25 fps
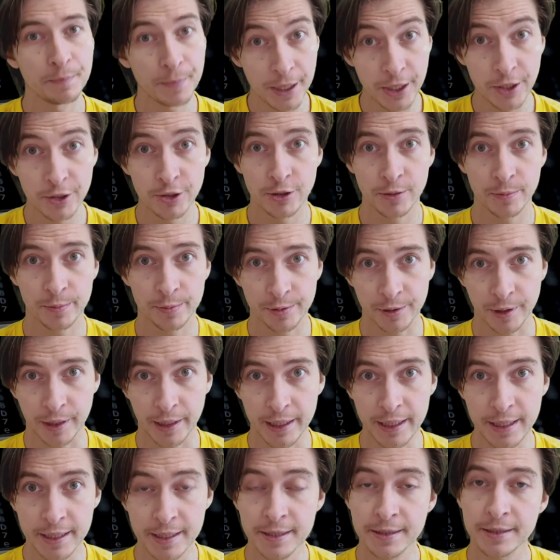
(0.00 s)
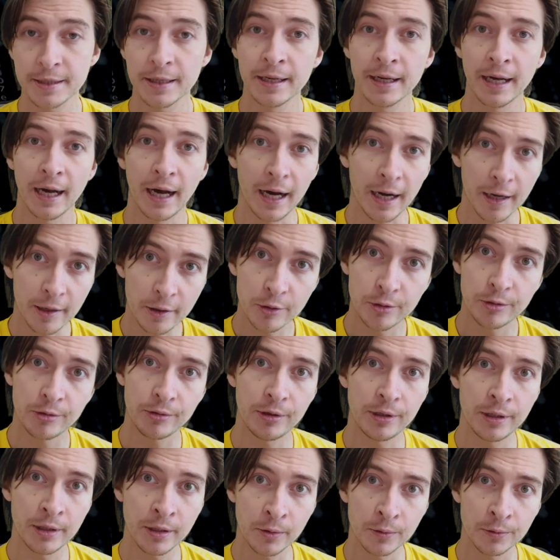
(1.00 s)
big surprise,
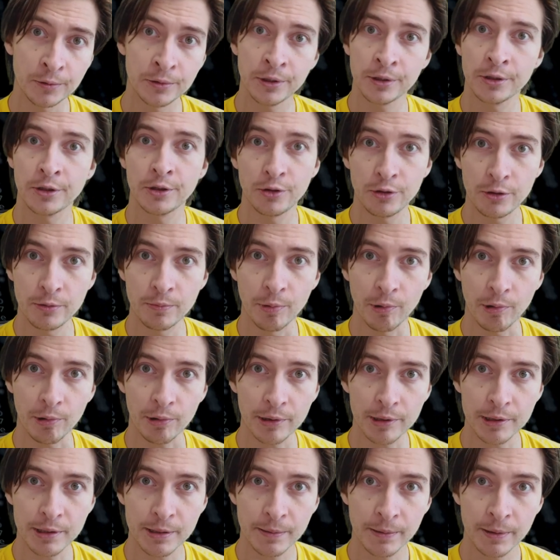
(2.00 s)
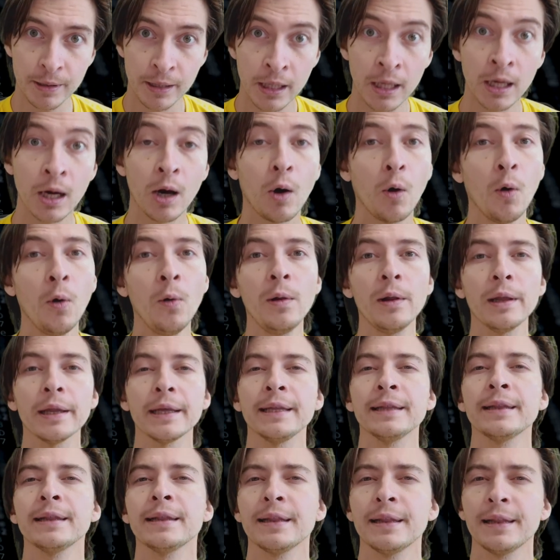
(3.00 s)
Arduino Uno Q board, all
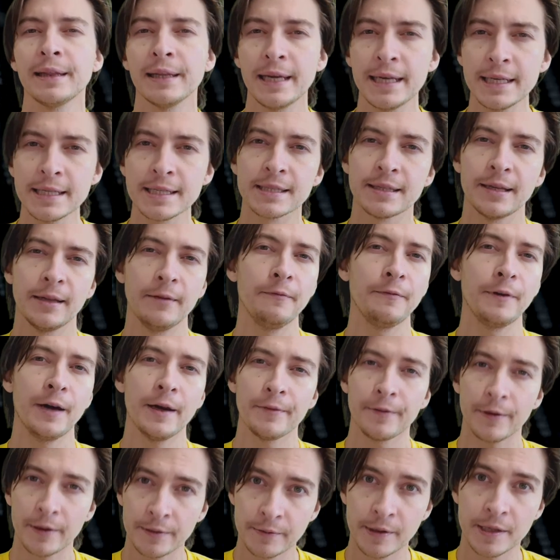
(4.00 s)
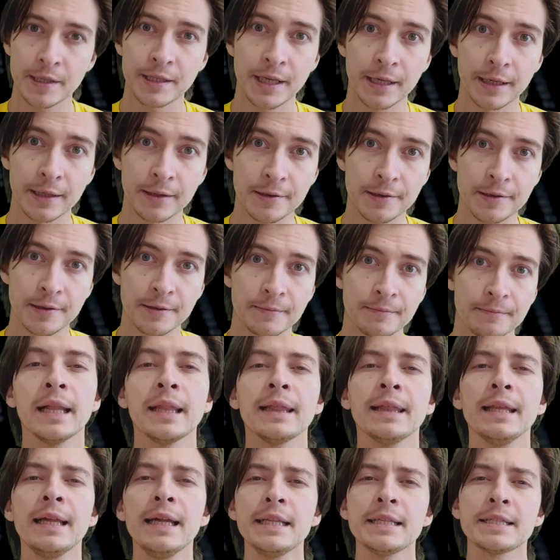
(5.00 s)
in less than five hundred seconds.
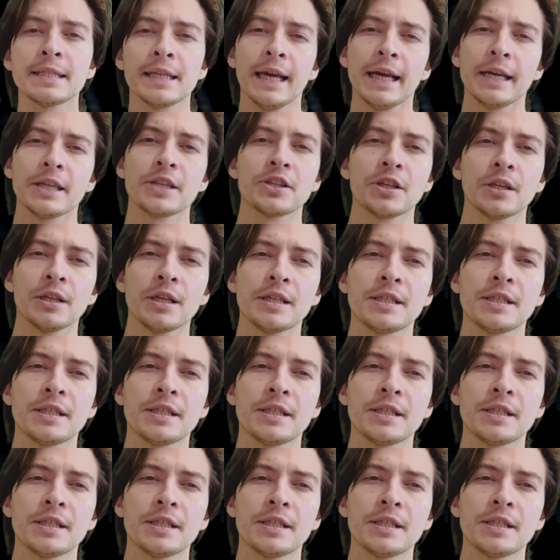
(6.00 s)
Let's actually